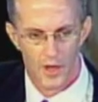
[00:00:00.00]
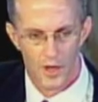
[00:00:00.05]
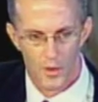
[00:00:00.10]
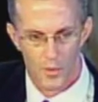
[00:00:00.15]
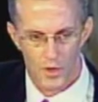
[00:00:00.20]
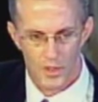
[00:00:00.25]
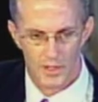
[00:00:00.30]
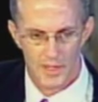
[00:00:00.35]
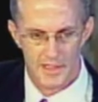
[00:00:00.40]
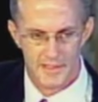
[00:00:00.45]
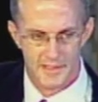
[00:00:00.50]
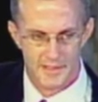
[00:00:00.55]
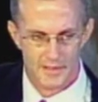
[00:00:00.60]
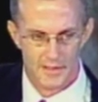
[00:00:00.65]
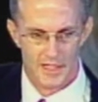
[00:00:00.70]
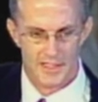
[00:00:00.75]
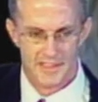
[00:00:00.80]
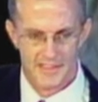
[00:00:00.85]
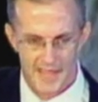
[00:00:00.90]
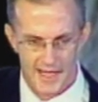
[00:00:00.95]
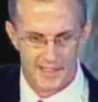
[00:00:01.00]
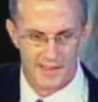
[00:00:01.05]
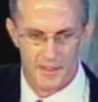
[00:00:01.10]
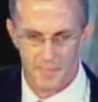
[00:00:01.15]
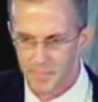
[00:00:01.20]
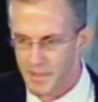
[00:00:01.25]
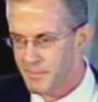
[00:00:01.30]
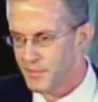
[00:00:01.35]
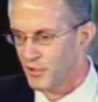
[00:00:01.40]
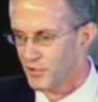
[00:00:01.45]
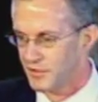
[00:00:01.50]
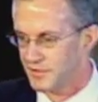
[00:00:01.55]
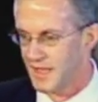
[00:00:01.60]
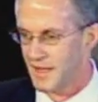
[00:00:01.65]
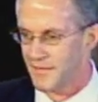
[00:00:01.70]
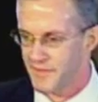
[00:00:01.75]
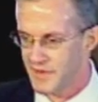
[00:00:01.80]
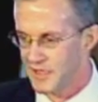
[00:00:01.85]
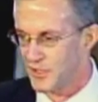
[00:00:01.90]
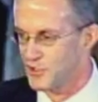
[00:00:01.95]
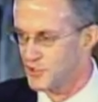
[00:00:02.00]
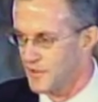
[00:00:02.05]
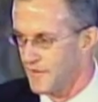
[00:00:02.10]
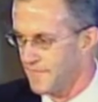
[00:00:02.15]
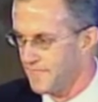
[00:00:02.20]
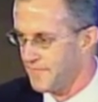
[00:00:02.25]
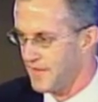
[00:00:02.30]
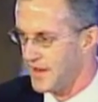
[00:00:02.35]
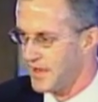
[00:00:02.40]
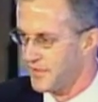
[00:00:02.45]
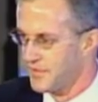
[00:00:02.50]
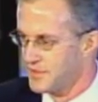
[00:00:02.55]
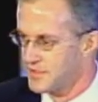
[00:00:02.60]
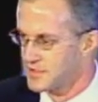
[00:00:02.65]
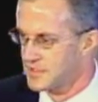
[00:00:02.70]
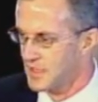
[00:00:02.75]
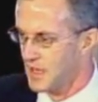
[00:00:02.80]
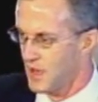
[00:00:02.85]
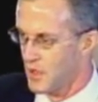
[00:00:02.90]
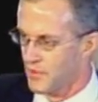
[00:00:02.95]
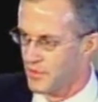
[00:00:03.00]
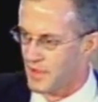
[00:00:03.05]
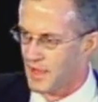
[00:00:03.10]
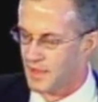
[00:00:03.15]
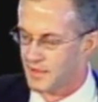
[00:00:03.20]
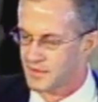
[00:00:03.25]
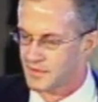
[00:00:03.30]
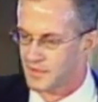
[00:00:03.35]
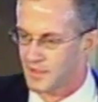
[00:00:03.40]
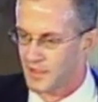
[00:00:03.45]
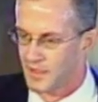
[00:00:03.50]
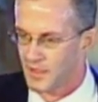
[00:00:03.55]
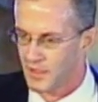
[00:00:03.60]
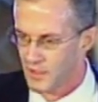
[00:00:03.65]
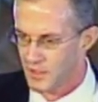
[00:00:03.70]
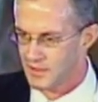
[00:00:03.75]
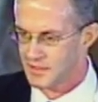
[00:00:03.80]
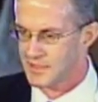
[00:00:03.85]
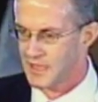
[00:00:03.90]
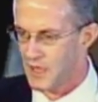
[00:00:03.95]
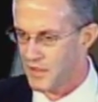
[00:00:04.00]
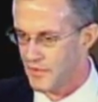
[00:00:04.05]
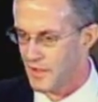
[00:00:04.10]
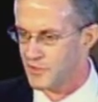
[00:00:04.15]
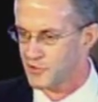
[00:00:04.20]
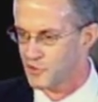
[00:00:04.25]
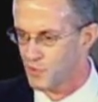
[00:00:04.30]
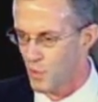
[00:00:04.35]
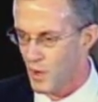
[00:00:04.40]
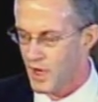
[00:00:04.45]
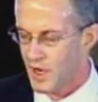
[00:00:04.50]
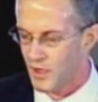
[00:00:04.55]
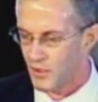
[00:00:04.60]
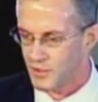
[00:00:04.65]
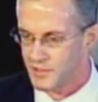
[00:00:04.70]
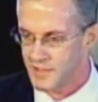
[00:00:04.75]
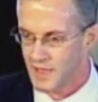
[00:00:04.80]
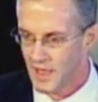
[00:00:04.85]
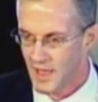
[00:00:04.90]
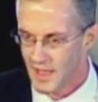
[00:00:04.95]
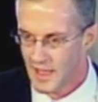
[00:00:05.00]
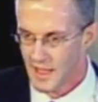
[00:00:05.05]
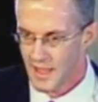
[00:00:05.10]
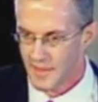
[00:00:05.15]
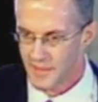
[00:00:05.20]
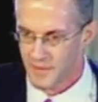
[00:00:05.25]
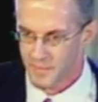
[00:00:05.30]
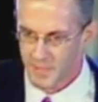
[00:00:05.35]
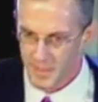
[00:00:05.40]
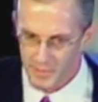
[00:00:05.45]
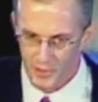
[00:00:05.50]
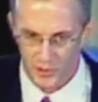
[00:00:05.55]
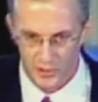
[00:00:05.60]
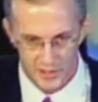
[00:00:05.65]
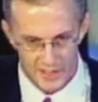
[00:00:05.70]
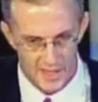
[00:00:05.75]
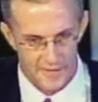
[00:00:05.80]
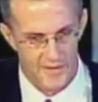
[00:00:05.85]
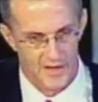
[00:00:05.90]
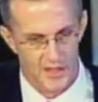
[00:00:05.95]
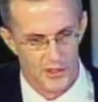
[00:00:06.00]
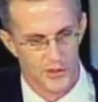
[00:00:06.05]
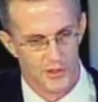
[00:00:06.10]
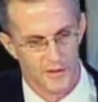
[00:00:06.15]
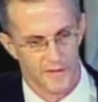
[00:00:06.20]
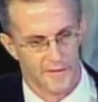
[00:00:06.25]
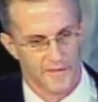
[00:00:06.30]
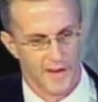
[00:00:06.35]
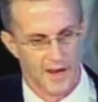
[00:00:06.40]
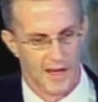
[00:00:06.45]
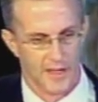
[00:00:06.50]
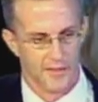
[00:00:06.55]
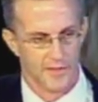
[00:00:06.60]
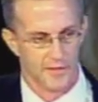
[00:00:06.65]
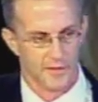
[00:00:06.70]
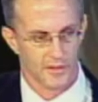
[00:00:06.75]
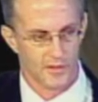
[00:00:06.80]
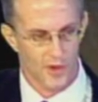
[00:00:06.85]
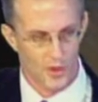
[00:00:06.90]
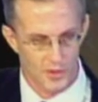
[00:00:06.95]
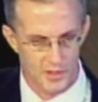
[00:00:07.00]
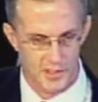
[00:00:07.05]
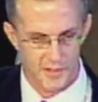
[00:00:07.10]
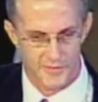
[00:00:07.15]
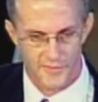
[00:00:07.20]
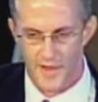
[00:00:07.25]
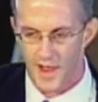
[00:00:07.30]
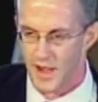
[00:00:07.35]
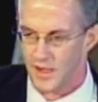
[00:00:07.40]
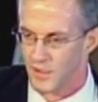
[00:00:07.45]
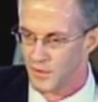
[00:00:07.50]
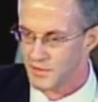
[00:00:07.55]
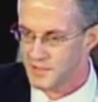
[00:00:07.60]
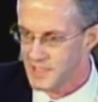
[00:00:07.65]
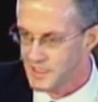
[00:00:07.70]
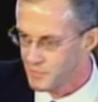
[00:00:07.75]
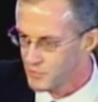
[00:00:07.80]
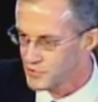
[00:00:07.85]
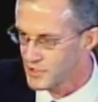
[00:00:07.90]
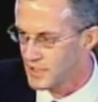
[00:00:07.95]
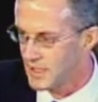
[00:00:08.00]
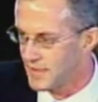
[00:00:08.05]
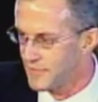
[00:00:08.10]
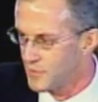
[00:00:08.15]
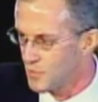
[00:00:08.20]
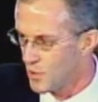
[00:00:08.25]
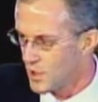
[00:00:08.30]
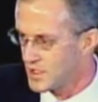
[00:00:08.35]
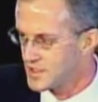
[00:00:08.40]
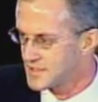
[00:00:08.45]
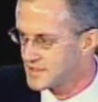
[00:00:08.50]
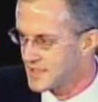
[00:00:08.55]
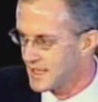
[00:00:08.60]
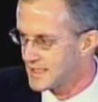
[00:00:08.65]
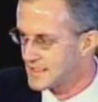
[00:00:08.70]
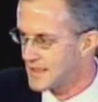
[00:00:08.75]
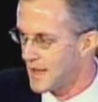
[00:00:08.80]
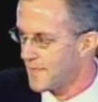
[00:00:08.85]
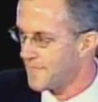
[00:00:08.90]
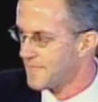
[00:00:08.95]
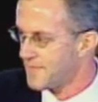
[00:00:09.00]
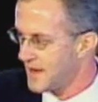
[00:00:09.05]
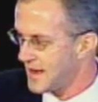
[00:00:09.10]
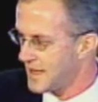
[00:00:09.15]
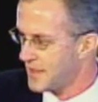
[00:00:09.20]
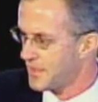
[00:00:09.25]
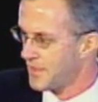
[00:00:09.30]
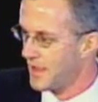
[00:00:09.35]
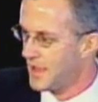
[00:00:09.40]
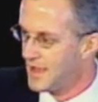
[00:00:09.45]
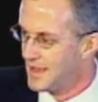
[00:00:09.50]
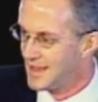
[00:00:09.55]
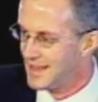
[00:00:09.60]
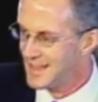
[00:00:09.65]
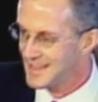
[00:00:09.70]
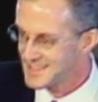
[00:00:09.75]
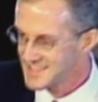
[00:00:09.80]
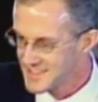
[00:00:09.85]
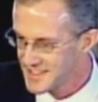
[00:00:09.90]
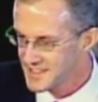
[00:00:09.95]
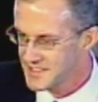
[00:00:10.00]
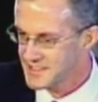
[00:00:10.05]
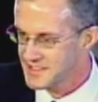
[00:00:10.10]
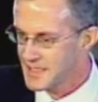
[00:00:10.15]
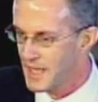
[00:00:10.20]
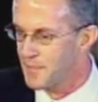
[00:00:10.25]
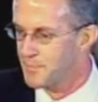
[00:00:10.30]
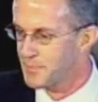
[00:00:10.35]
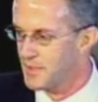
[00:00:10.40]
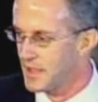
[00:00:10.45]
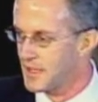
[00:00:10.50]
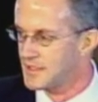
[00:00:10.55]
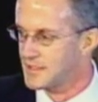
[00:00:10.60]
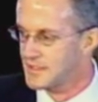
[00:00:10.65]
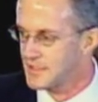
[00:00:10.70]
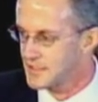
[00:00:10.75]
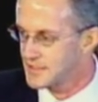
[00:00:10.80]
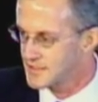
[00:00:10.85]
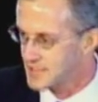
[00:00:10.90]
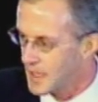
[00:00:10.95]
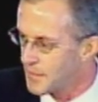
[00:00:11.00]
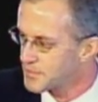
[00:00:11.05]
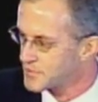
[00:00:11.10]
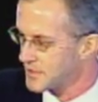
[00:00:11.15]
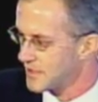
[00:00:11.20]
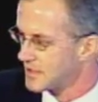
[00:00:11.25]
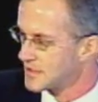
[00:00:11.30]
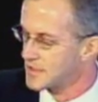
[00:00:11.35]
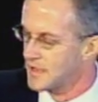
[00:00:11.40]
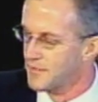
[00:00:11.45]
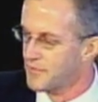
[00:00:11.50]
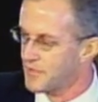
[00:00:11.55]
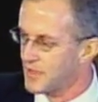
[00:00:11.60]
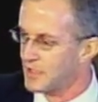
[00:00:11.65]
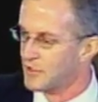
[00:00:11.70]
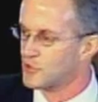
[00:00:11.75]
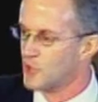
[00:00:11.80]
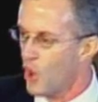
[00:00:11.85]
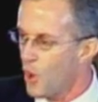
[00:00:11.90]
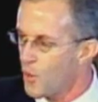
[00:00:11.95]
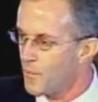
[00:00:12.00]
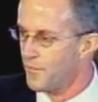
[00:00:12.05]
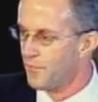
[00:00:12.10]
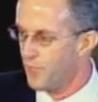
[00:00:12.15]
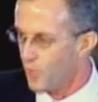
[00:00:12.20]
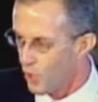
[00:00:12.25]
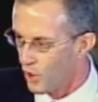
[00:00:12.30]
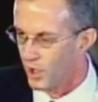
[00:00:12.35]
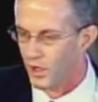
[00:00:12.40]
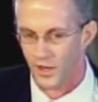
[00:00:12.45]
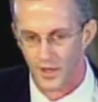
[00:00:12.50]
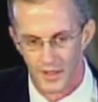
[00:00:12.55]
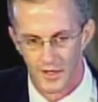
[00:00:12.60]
Well, let's take the biblical definition of faith and see how that squares. The biblical definition of faith goes as follows. Hebrews 11:1 says, "Now faith is the substance of things hoped for."